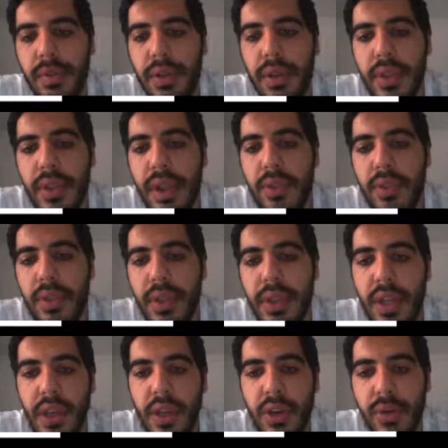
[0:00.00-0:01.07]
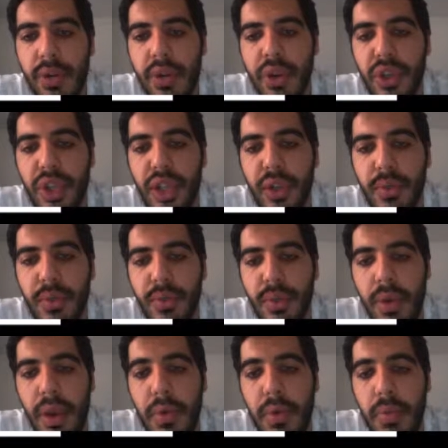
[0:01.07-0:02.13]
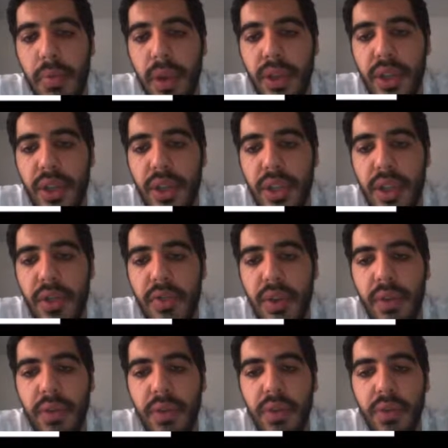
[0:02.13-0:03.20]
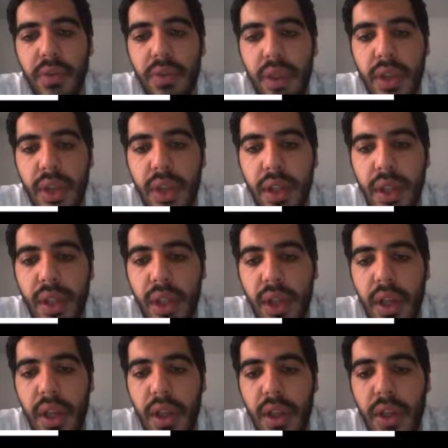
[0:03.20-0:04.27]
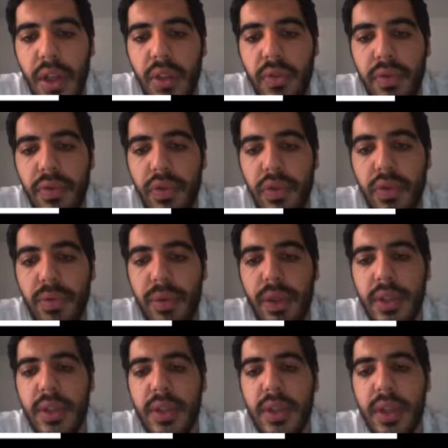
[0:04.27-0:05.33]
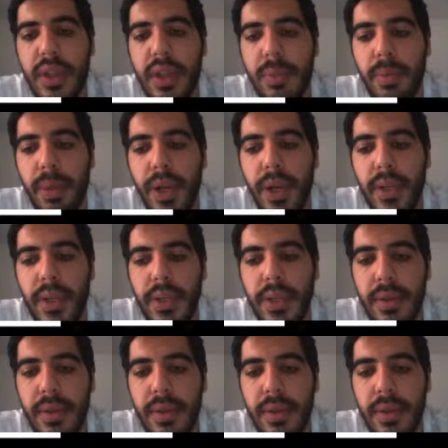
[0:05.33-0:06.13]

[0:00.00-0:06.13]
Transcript: Several senior project managers have never used a lot of documents in the past.